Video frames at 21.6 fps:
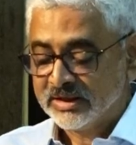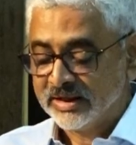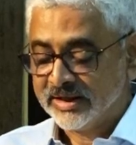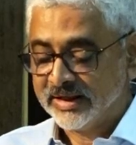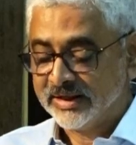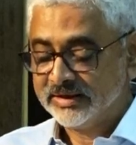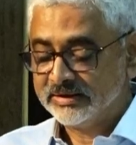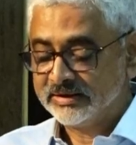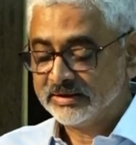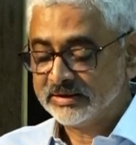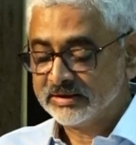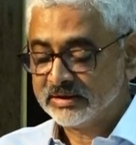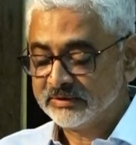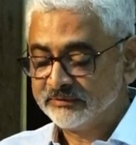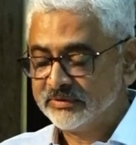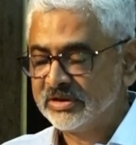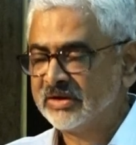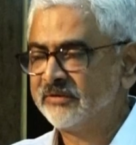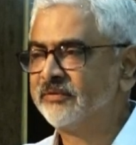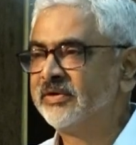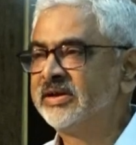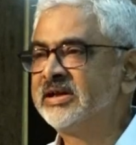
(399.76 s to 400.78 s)
and uh,
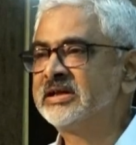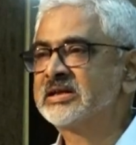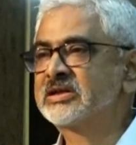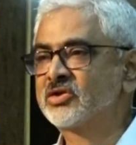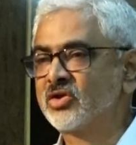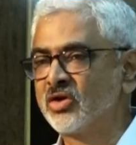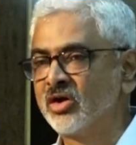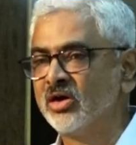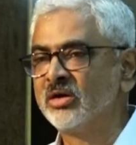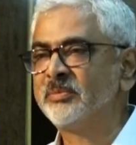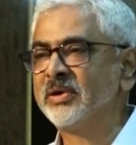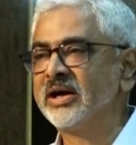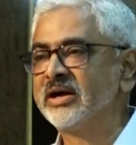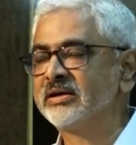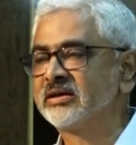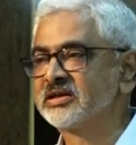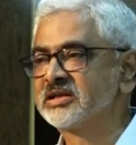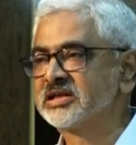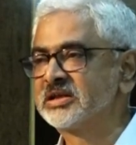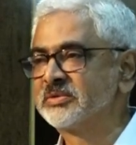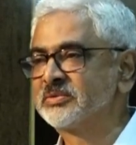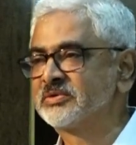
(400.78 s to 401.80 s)
we have very strong
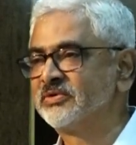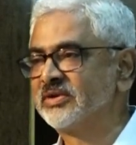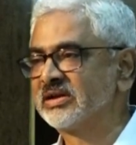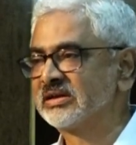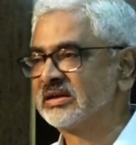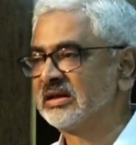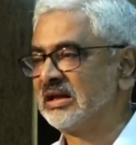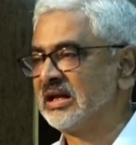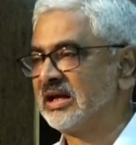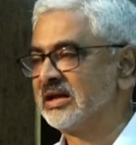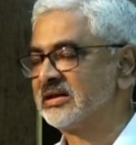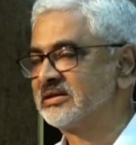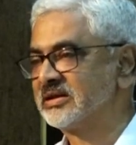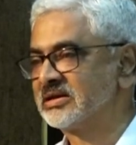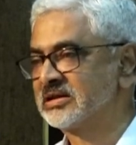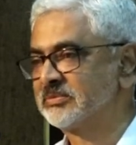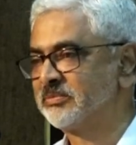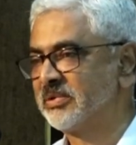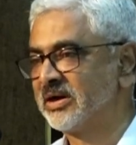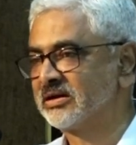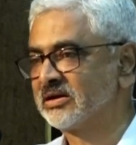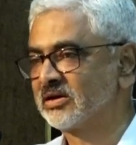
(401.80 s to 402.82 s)
partnerships. We are the
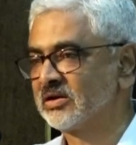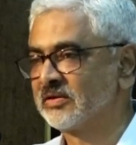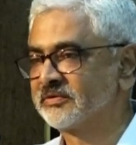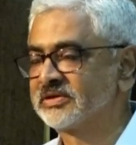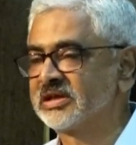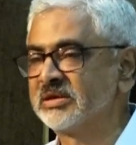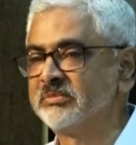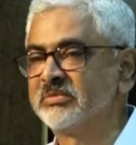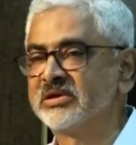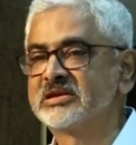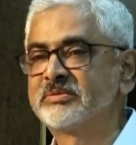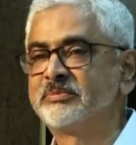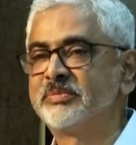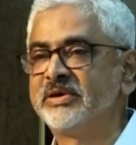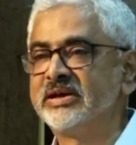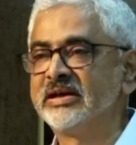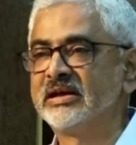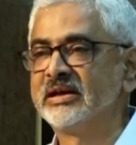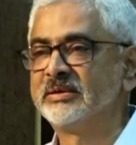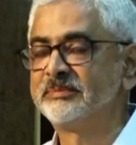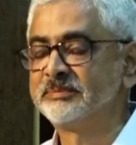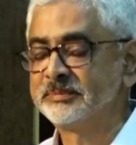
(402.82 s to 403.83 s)
largest partner of Siemens
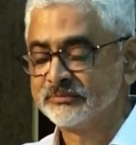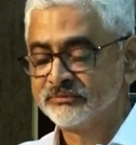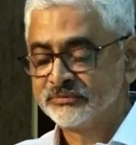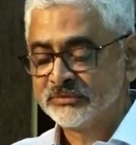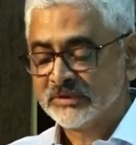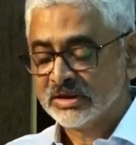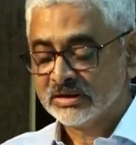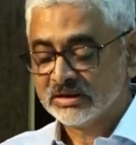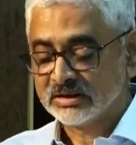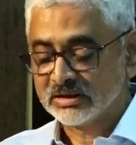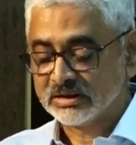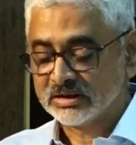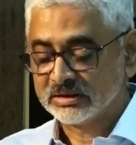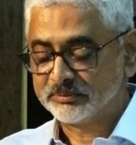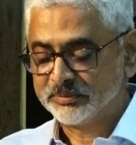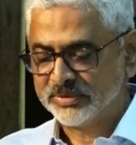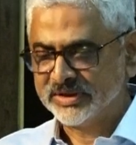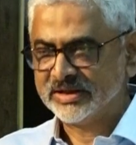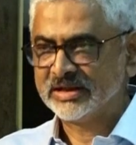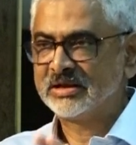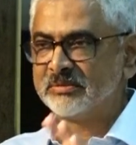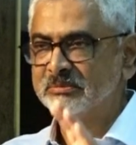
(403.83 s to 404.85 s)
PLM. Uh,
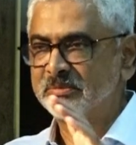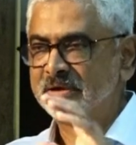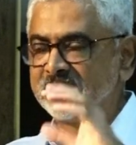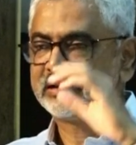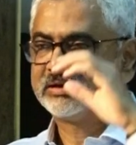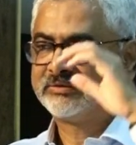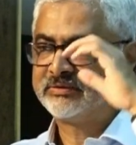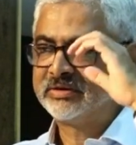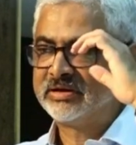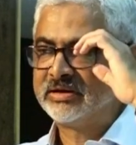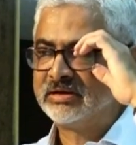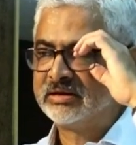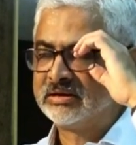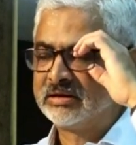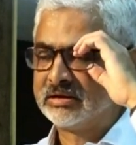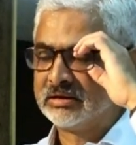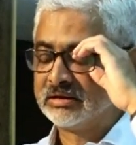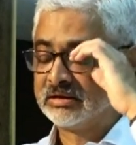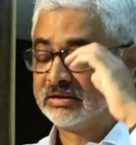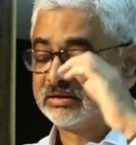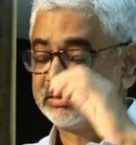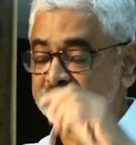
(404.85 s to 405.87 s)
PLM, by the way,
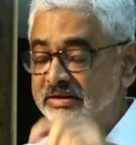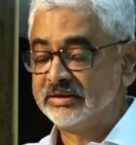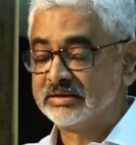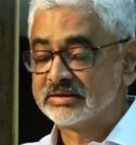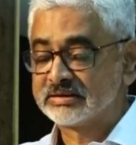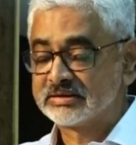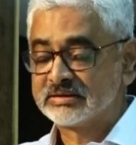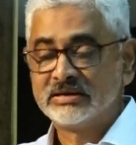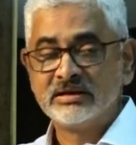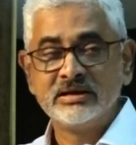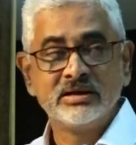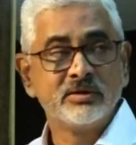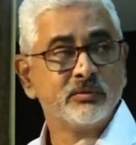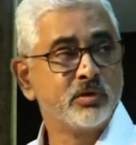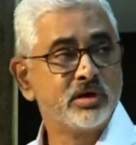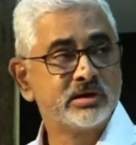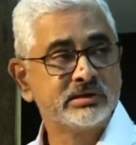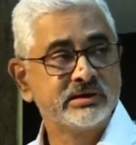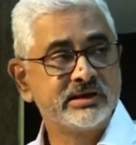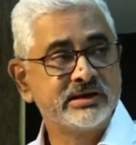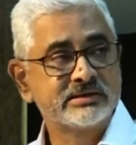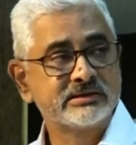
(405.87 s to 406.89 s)
uh, is
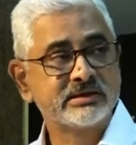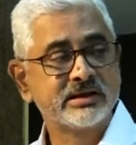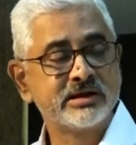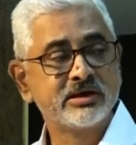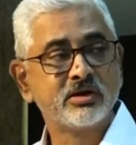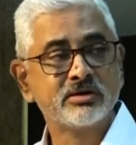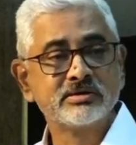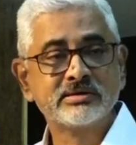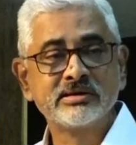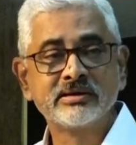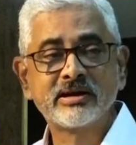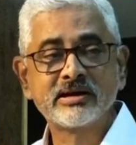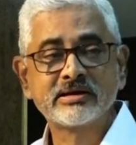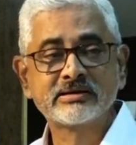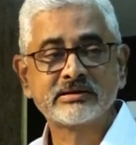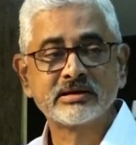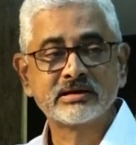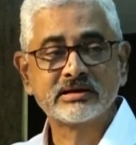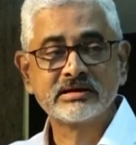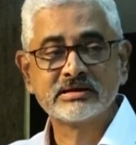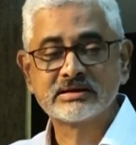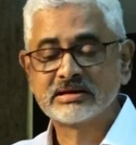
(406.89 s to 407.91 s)
what these three concentric
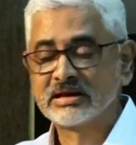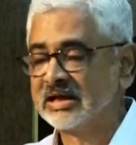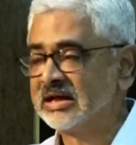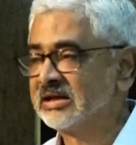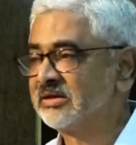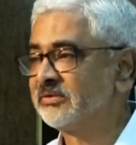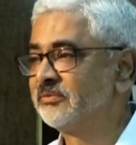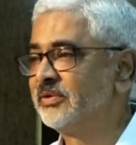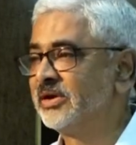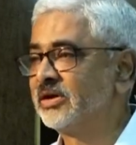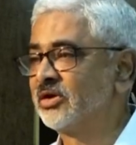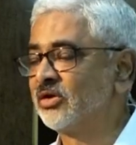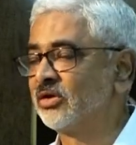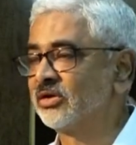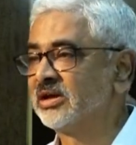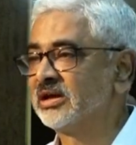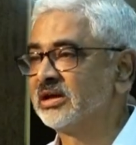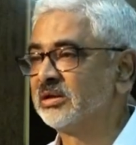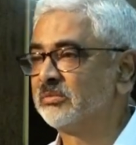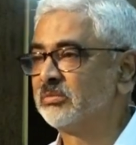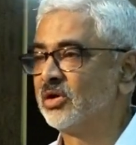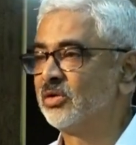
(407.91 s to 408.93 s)
circles are. We are
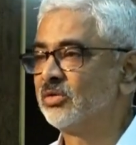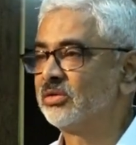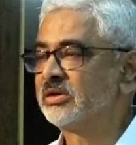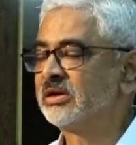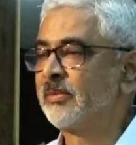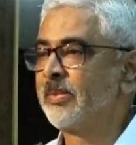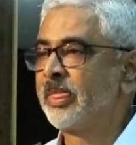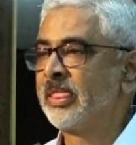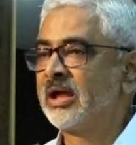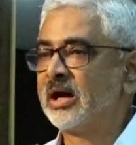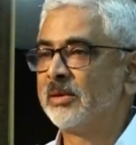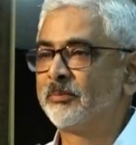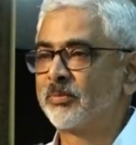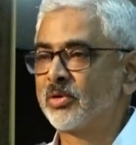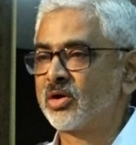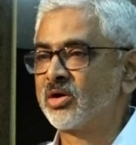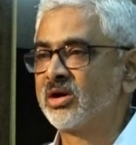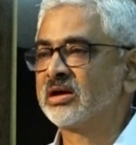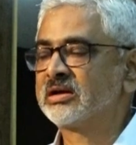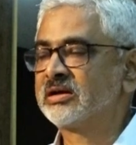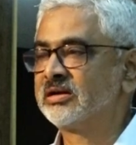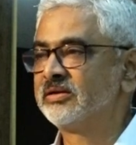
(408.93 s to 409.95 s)
talking about a
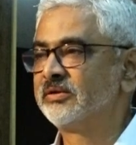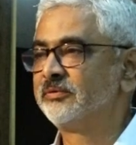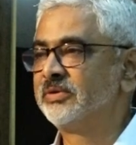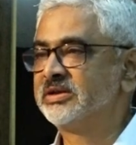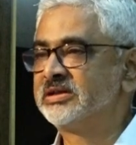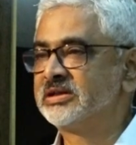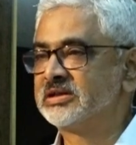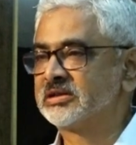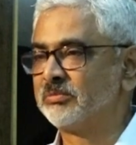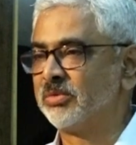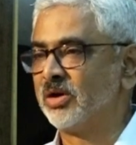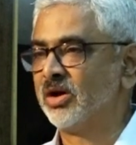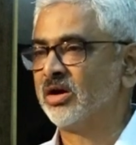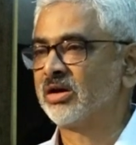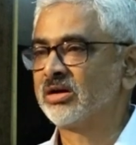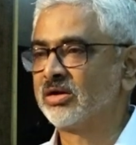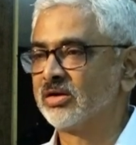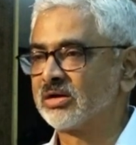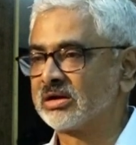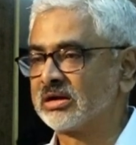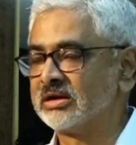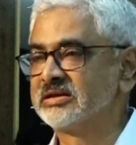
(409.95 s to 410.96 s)
product which is
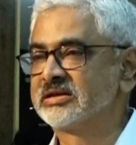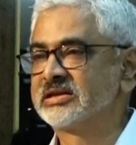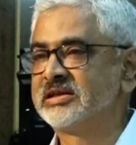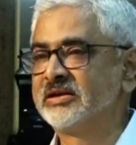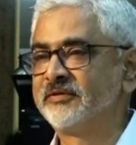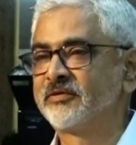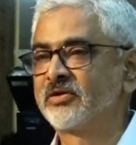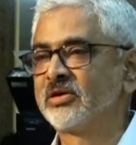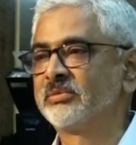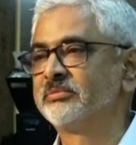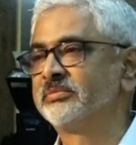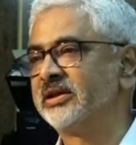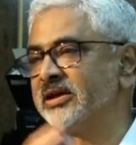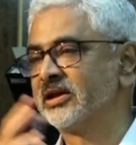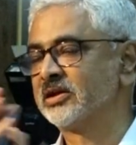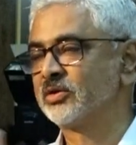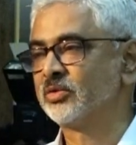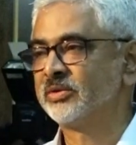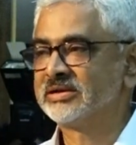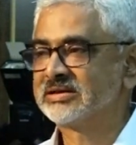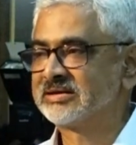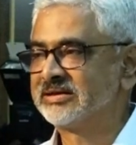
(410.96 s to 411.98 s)
born or conceived from
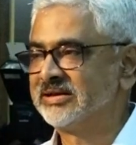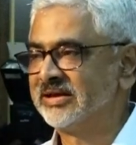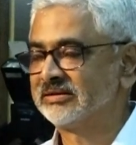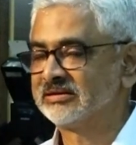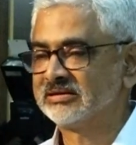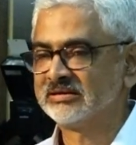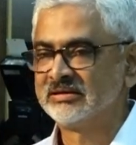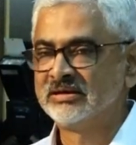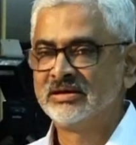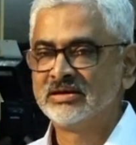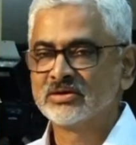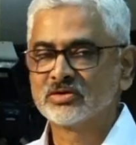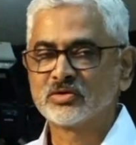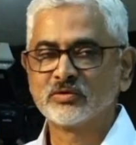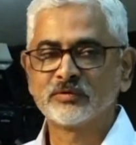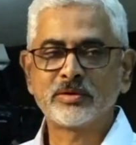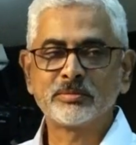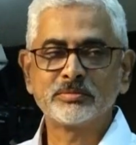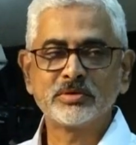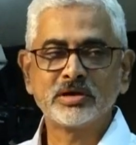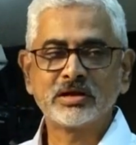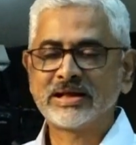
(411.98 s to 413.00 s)
there to its death. So
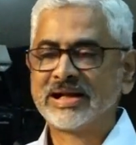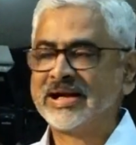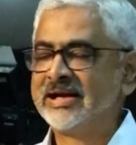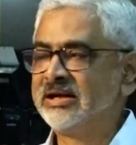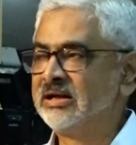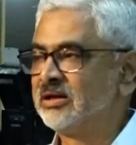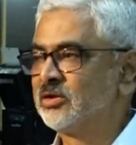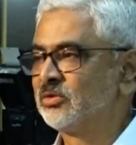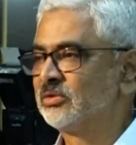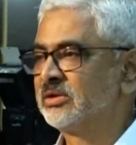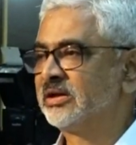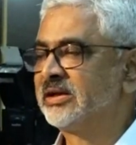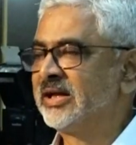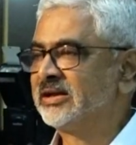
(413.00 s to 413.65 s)
from the cradle to the